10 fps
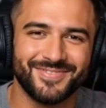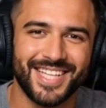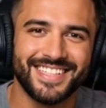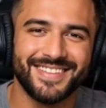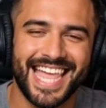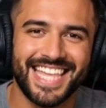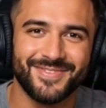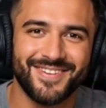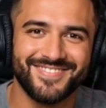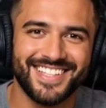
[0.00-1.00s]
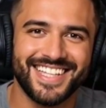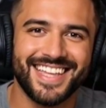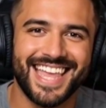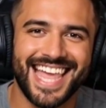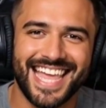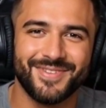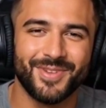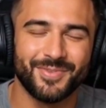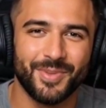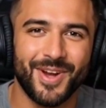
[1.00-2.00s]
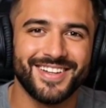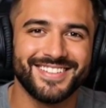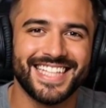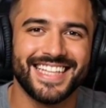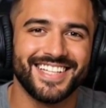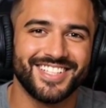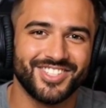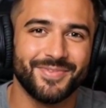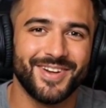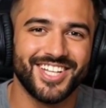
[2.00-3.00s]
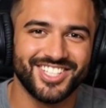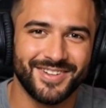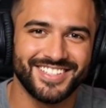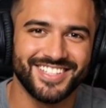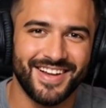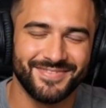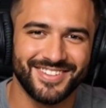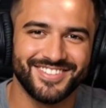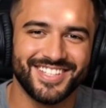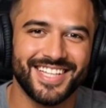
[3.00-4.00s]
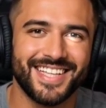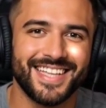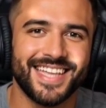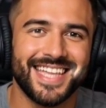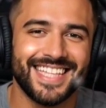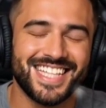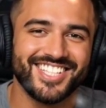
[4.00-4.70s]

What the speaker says: rate, annual fee, annual rewards, and consumer insurance coverage. Each